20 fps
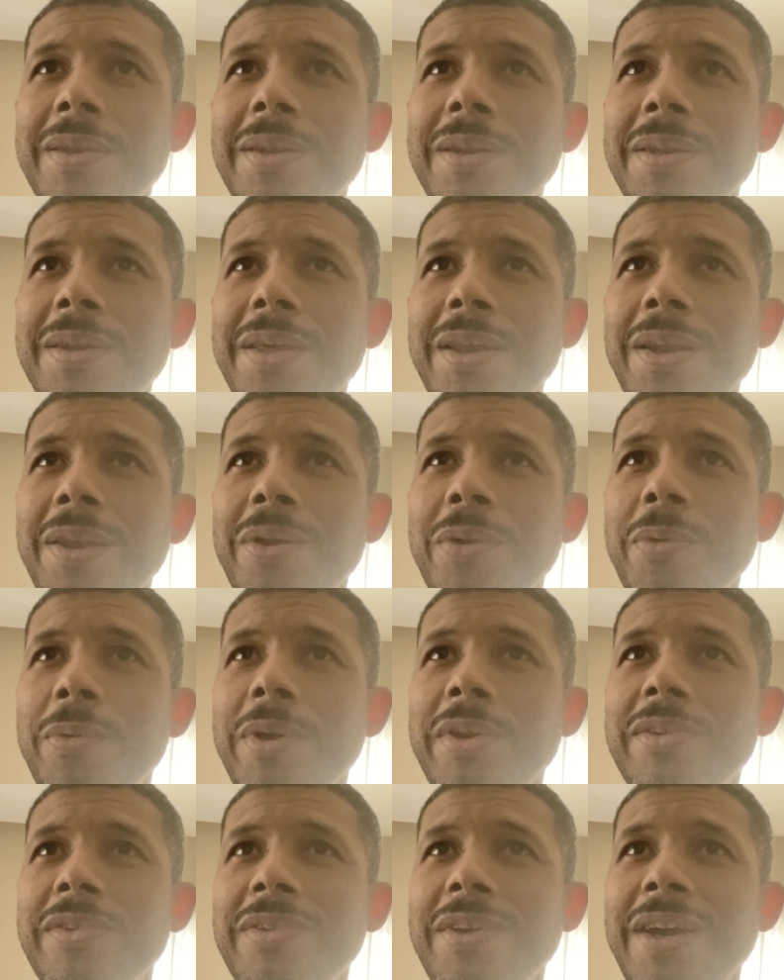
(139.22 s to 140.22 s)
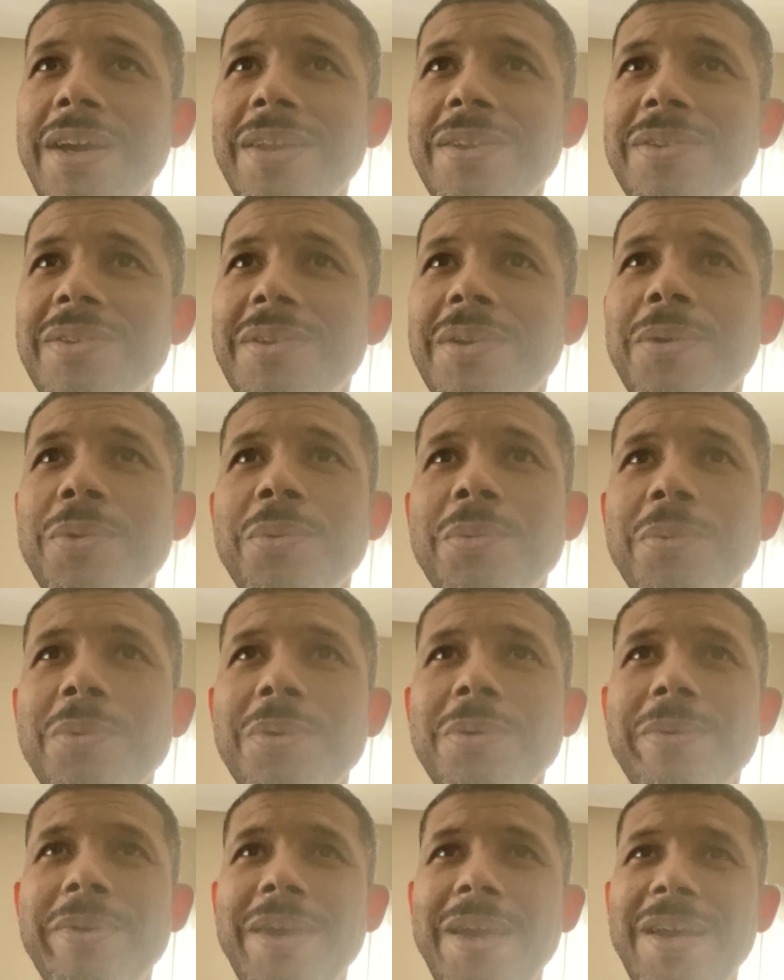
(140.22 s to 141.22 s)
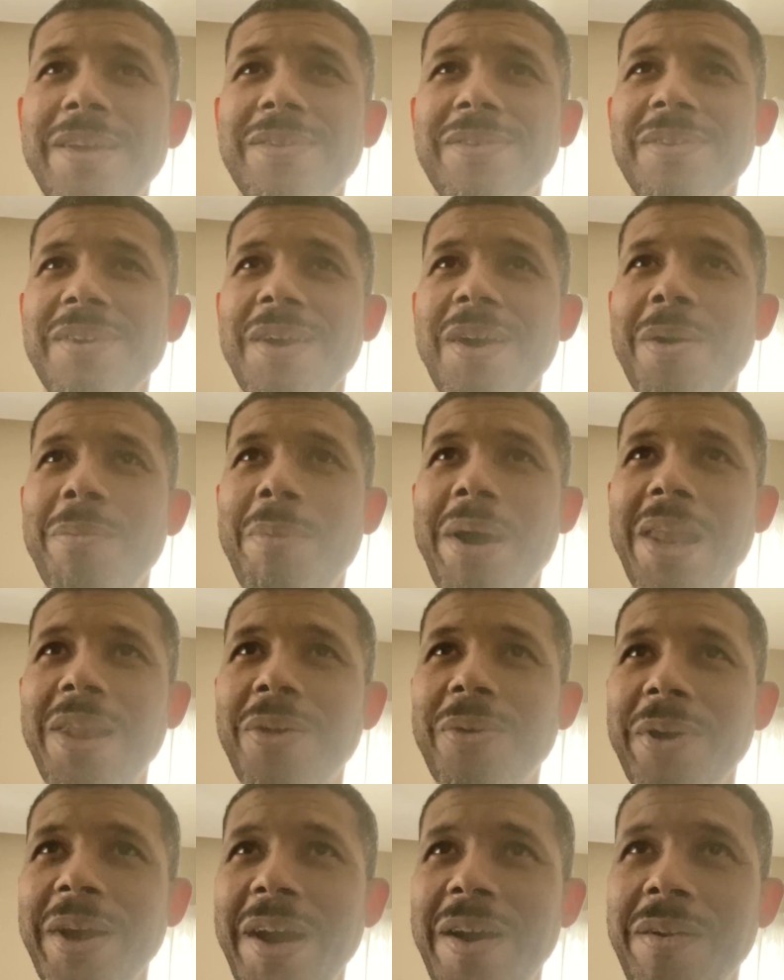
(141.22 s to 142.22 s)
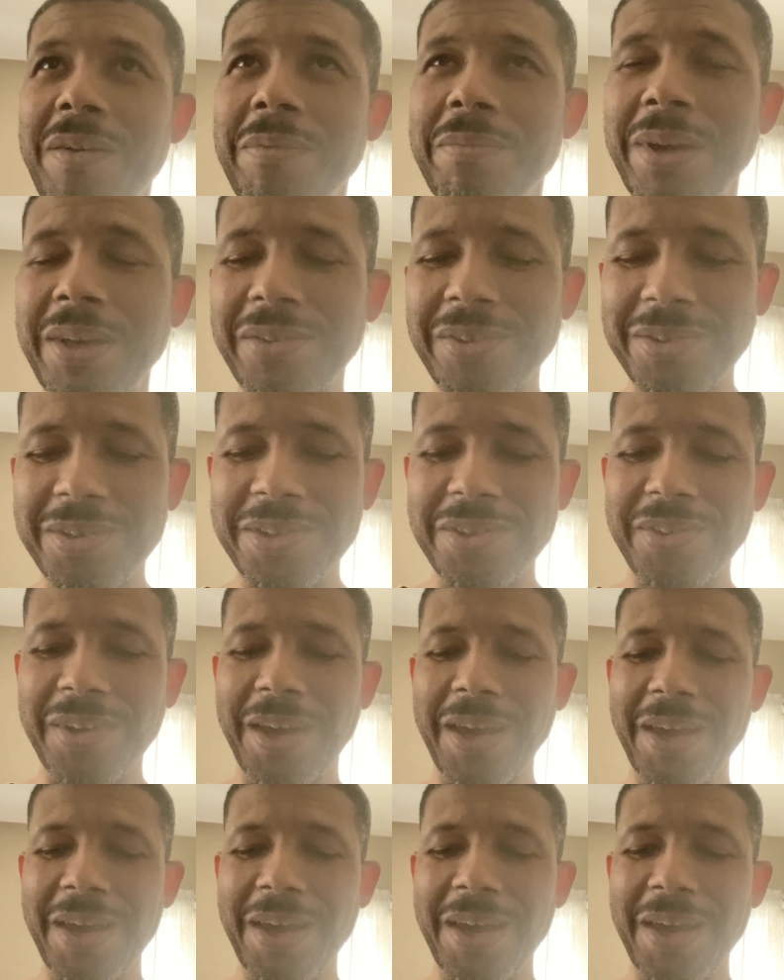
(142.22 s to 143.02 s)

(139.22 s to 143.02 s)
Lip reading: did a little reset so you can't see all my little error messages I